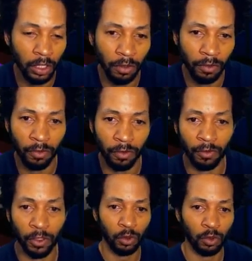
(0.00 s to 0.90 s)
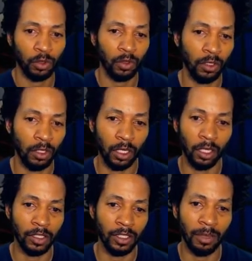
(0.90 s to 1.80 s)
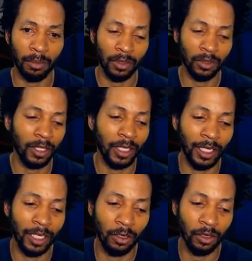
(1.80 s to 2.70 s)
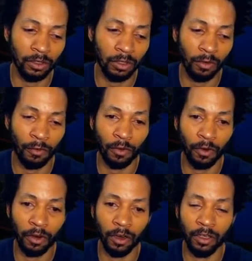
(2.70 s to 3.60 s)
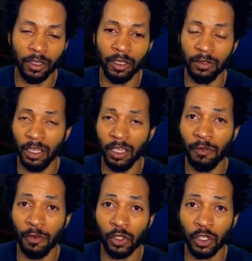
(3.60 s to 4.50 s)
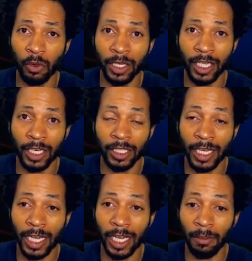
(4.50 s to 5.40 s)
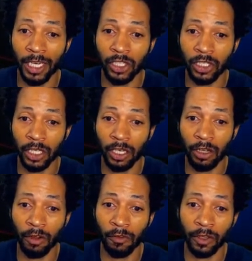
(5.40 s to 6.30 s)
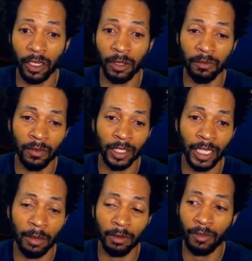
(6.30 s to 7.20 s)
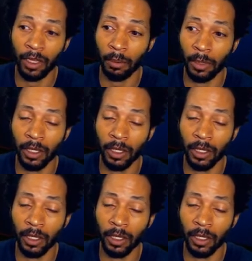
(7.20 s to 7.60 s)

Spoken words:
for virtual set building, and also for in the future I want to get into animation and hopefully game development.